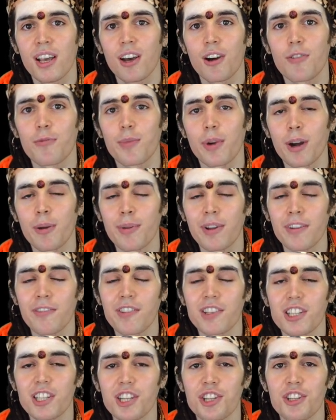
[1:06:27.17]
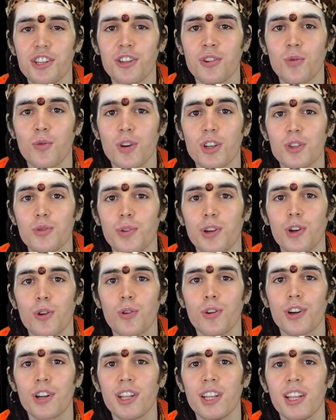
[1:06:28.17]
of Paramanifestation was
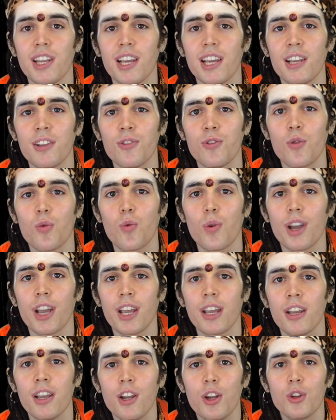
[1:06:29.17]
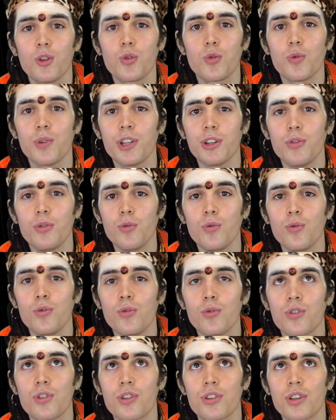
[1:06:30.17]
recorded in the way to
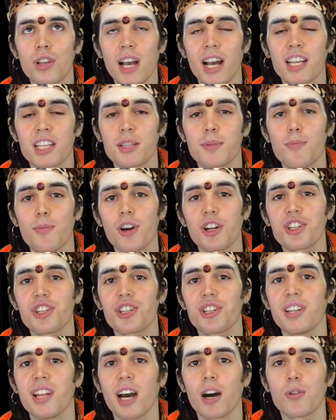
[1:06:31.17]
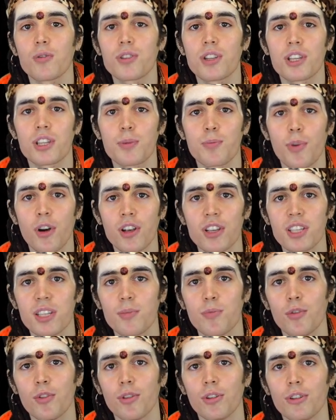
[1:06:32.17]
reduce as much doubts as
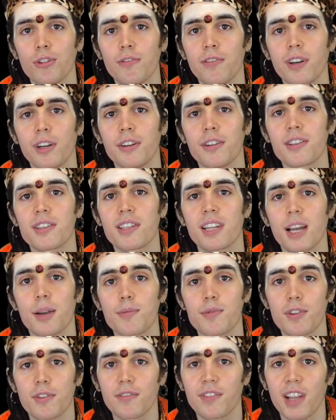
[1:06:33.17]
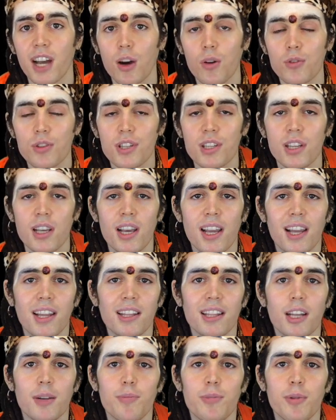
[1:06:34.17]
possible, the various types of doubts
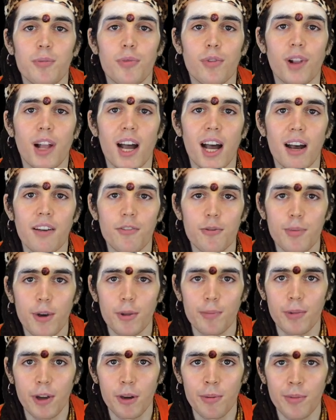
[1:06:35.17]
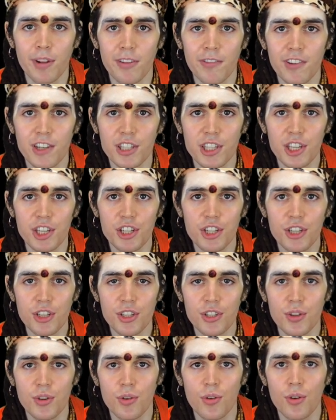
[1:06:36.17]
that people have about Paramanifestation.
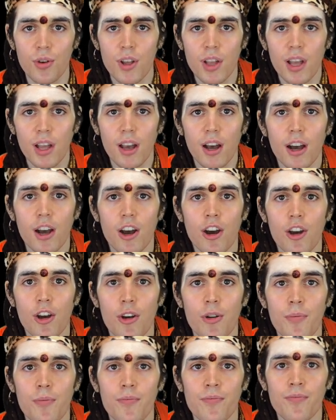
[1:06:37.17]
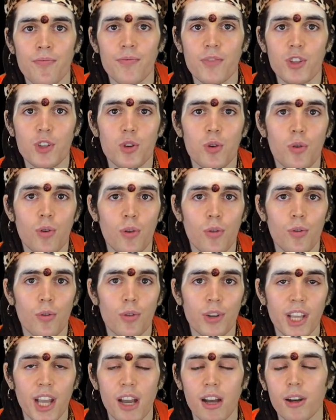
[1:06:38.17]
So
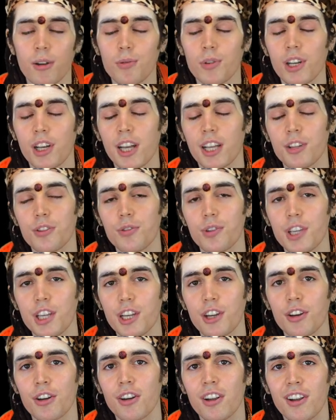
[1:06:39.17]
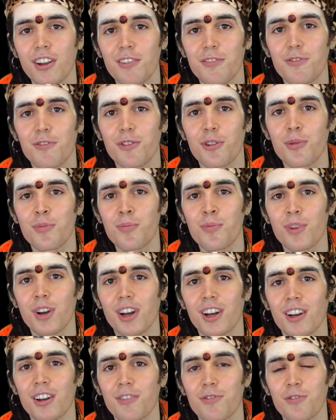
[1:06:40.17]
yeah, I would like to hear
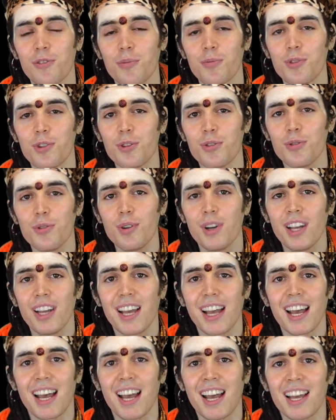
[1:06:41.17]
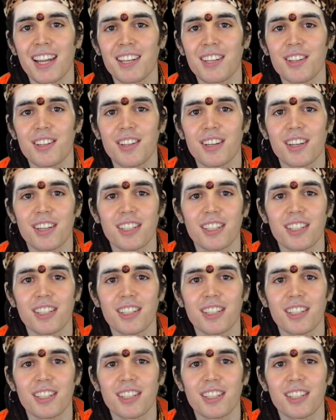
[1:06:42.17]
from you. And